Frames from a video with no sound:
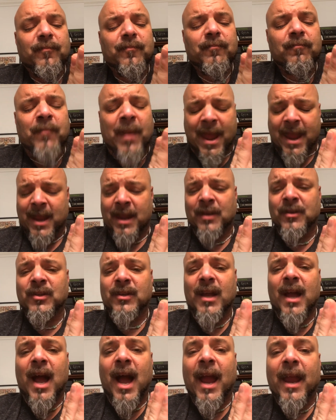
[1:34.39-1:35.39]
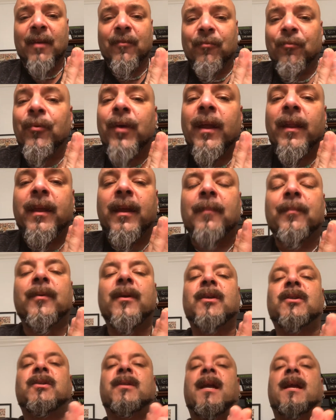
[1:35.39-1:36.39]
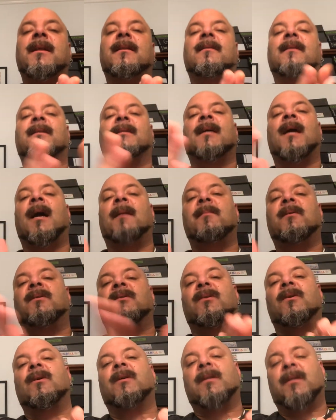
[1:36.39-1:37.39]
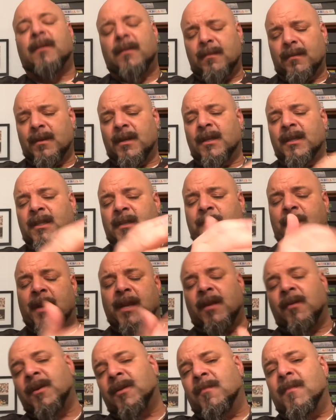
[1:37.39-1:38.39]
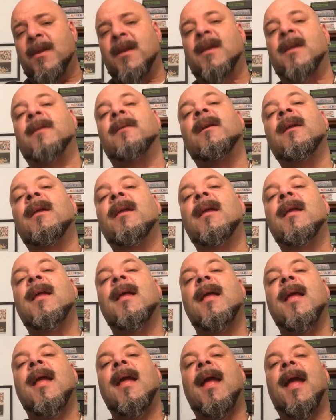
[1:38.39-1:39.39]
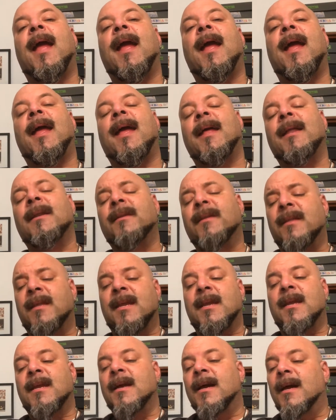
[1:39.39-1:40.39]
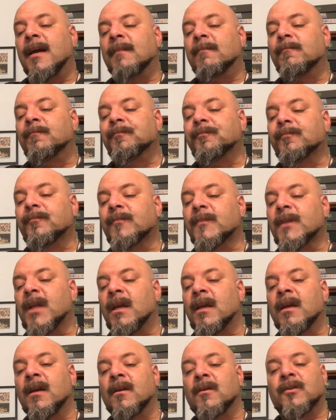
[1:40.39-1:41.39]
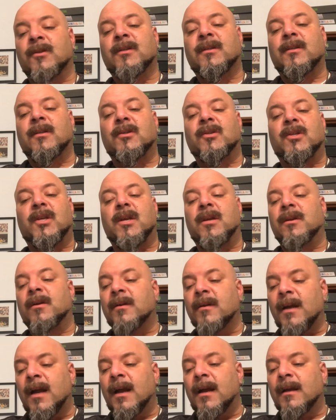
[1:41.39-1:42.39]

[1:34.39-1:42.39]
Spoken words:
page, I really appreciate the time you took spending with me and the, just the sheer,